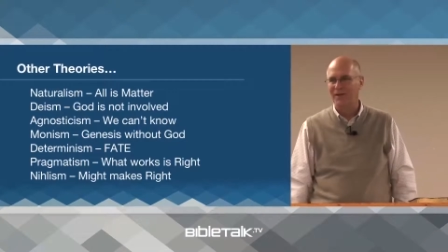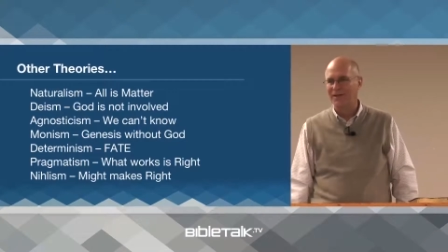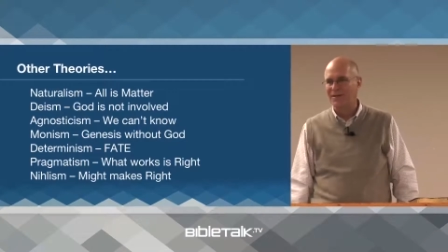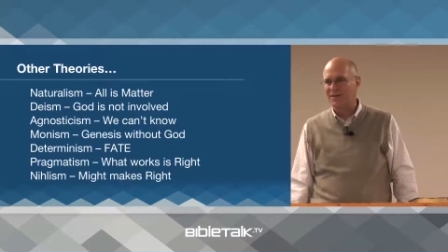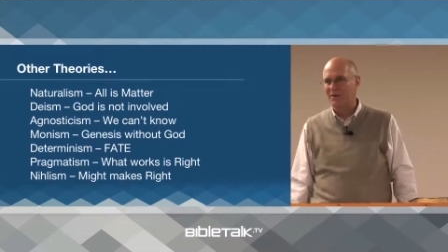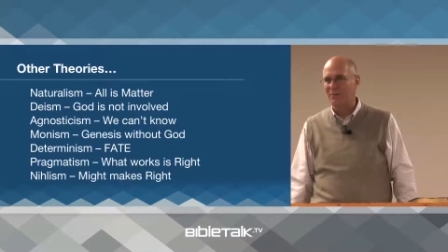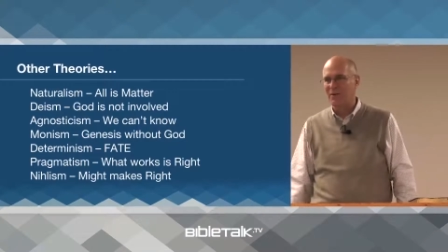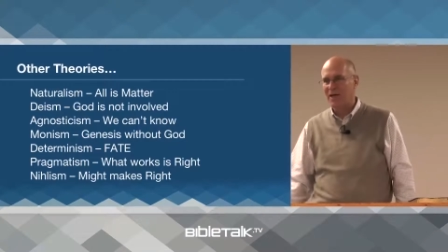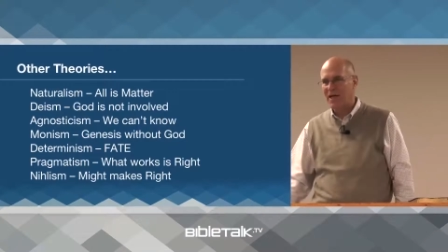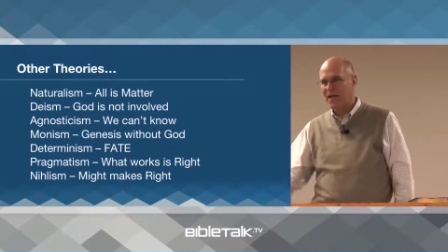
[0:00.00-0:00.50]

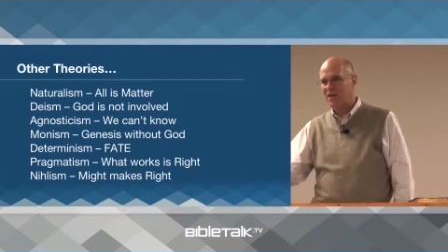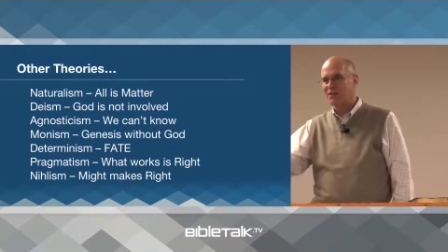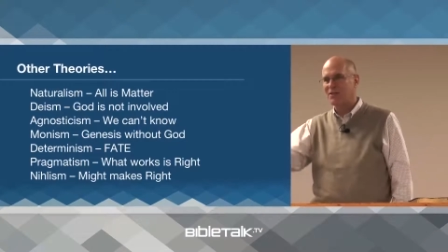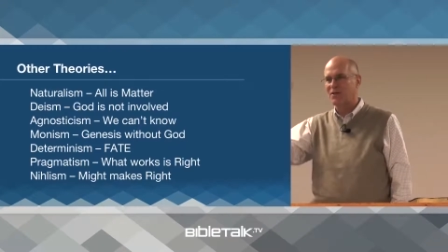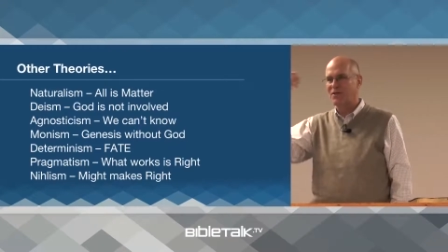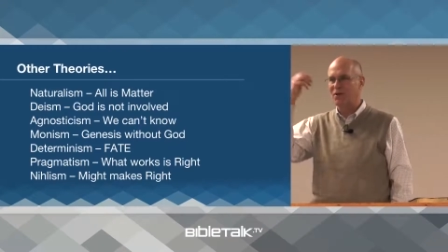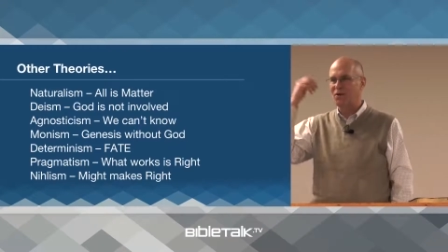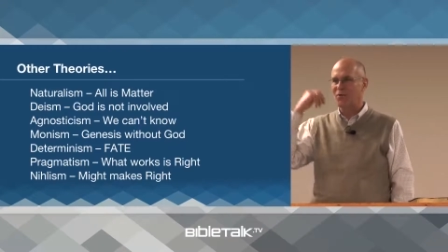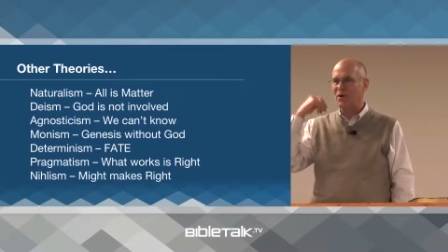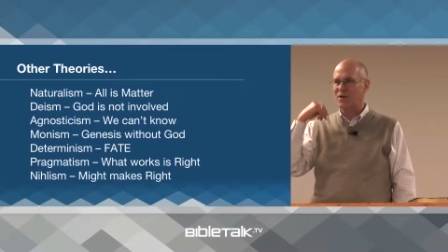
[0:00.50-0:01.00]
Somebody asked
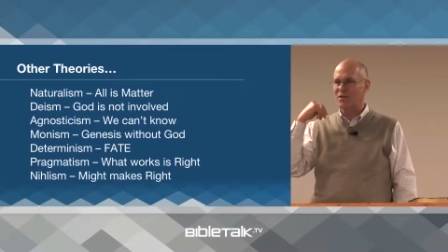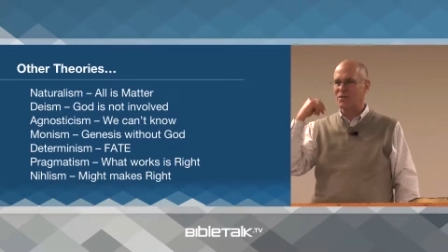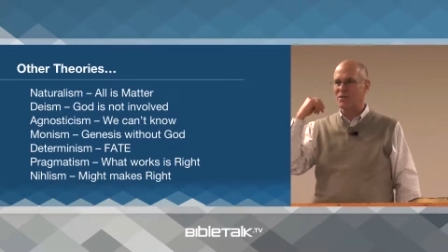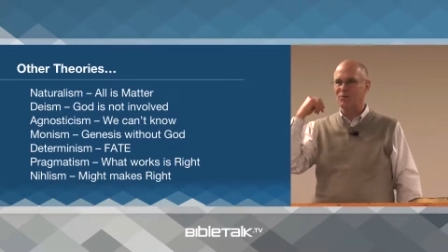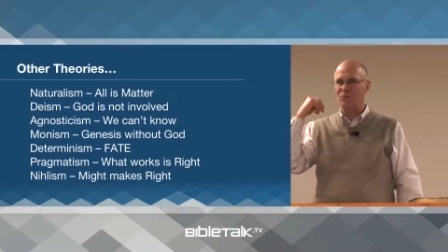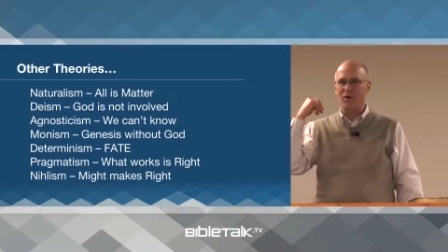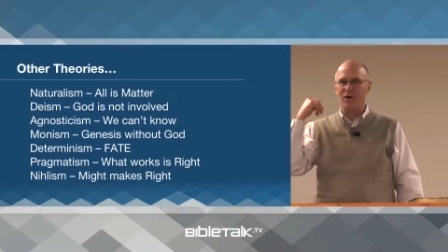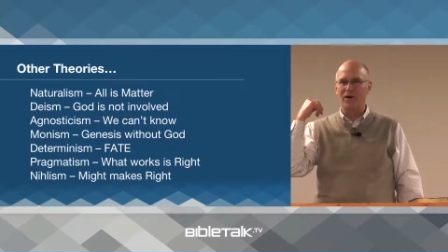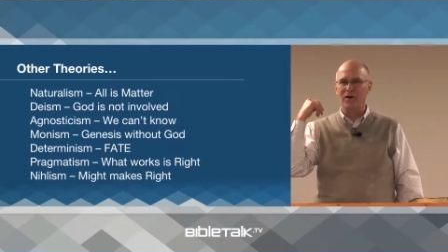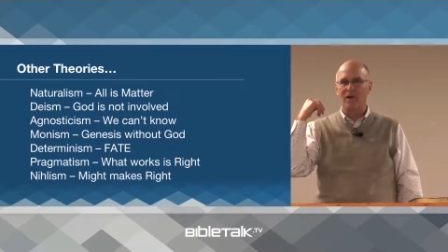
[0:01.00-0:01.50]
you the
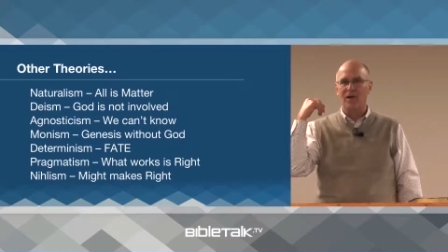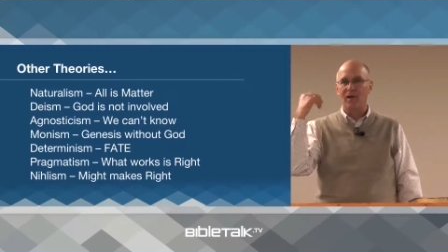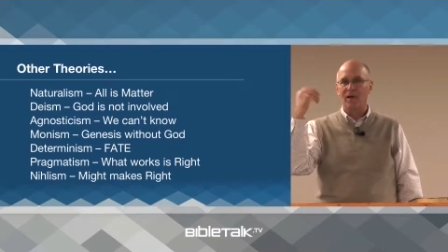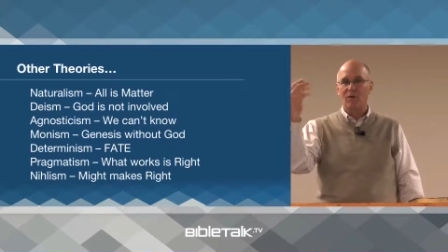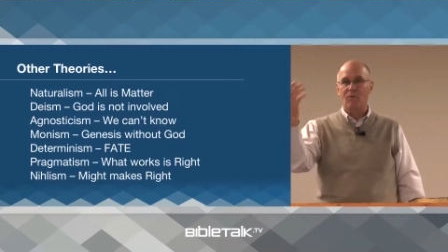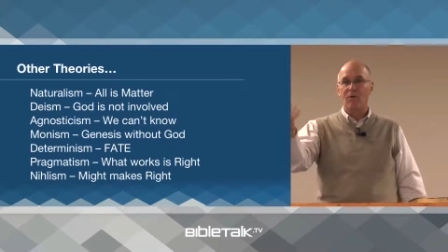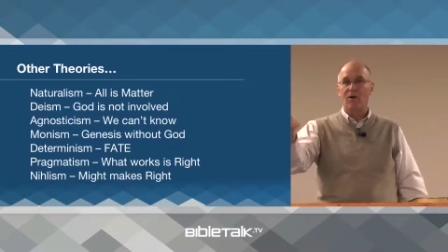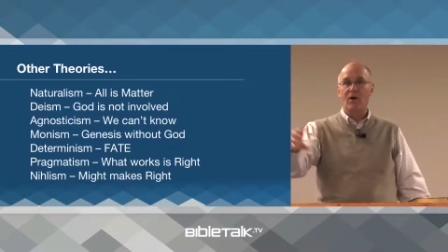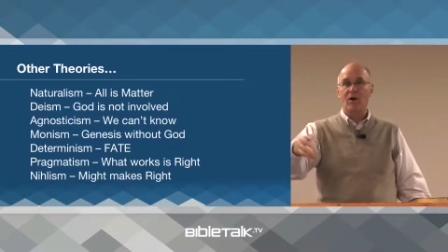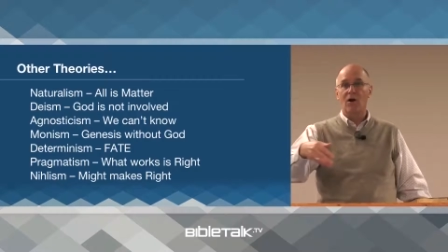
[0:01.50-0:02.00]
question, where
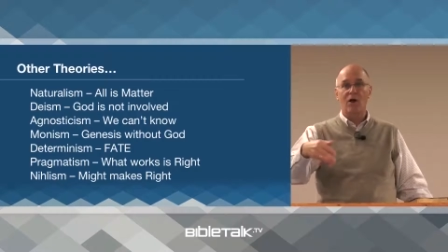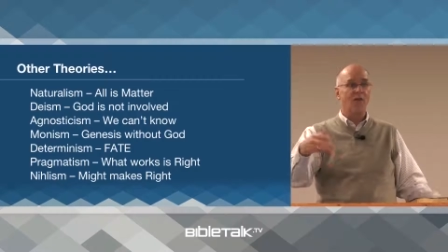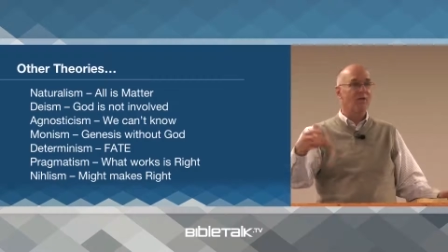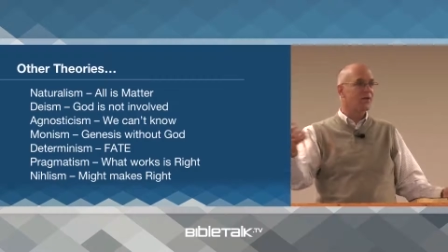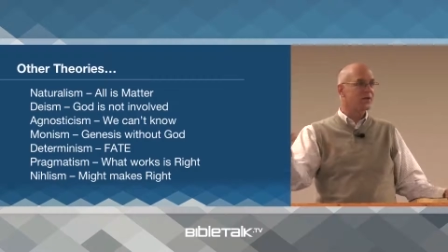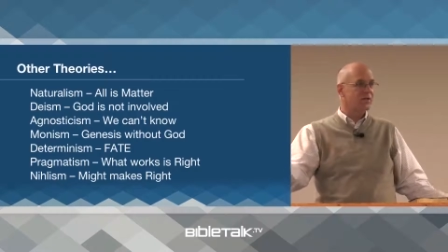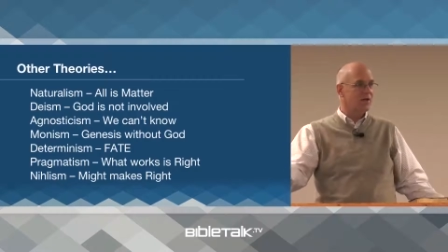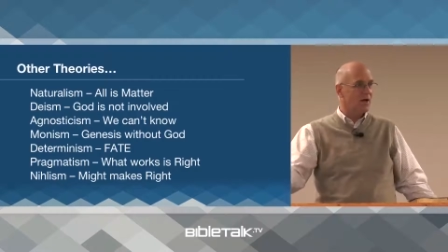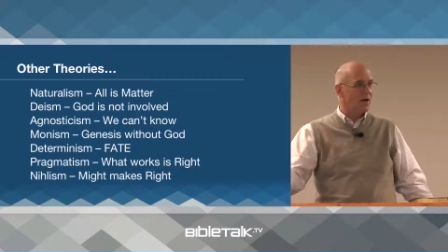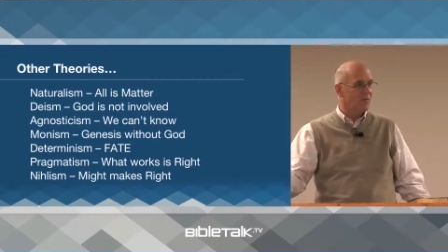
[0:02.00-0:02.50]
did all
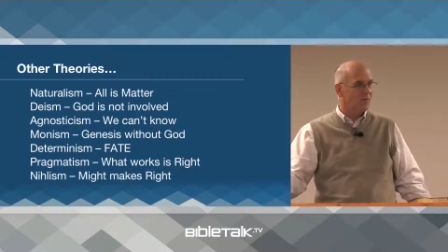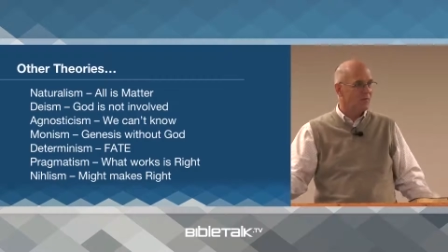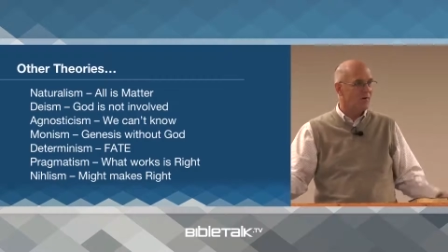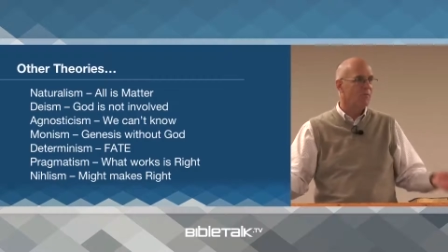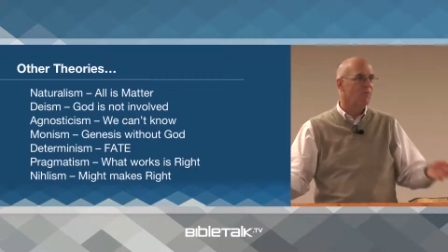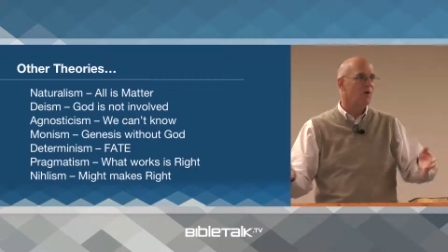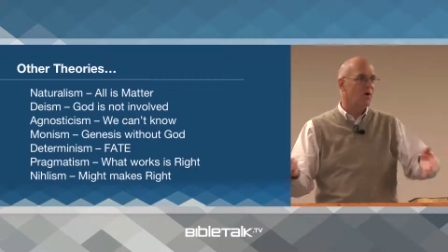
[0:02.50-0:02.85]
this come from?